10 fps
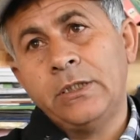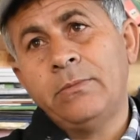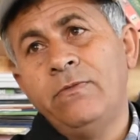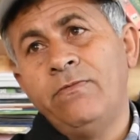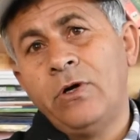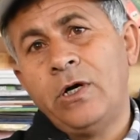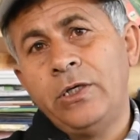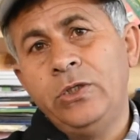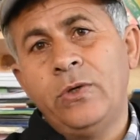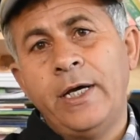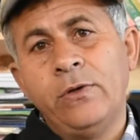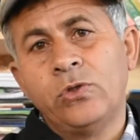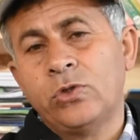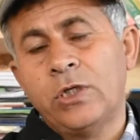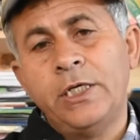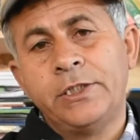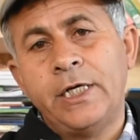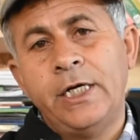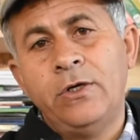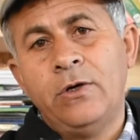of the world, you have socialist
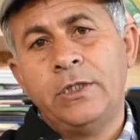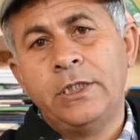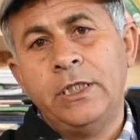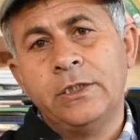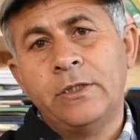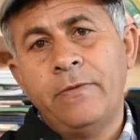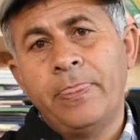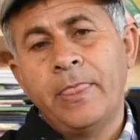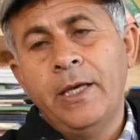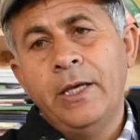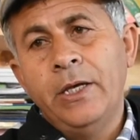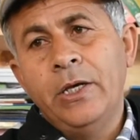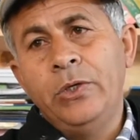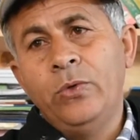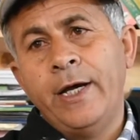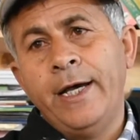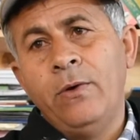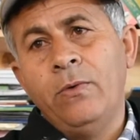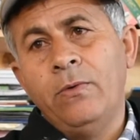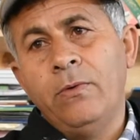ideologies, you
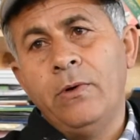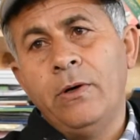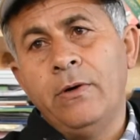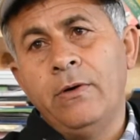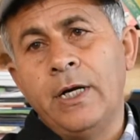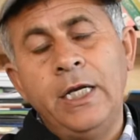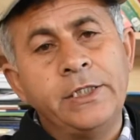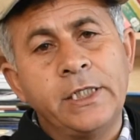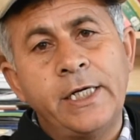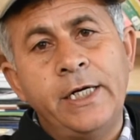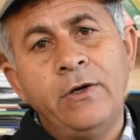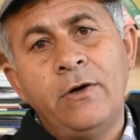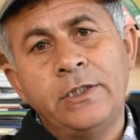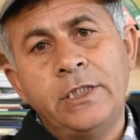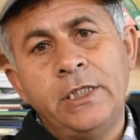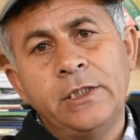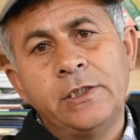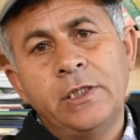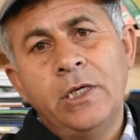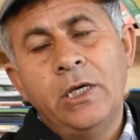have religious
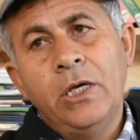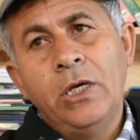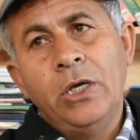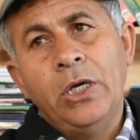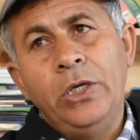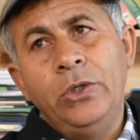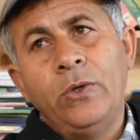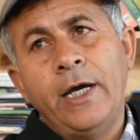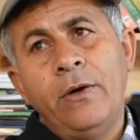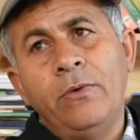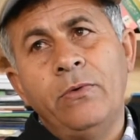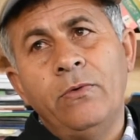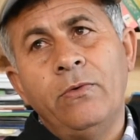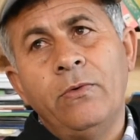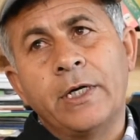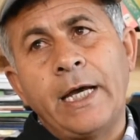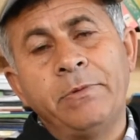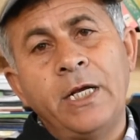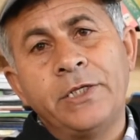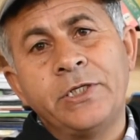ideologies, you have
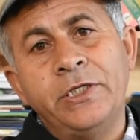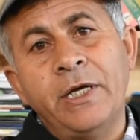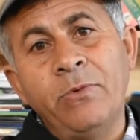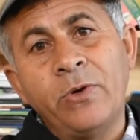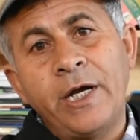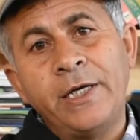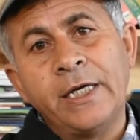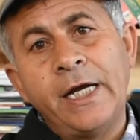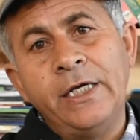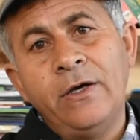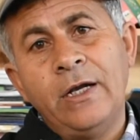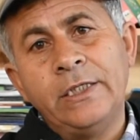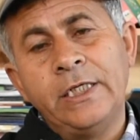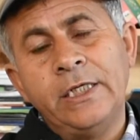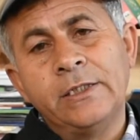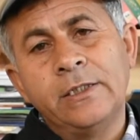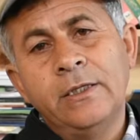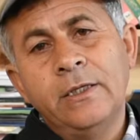capitalist democratic ideologies,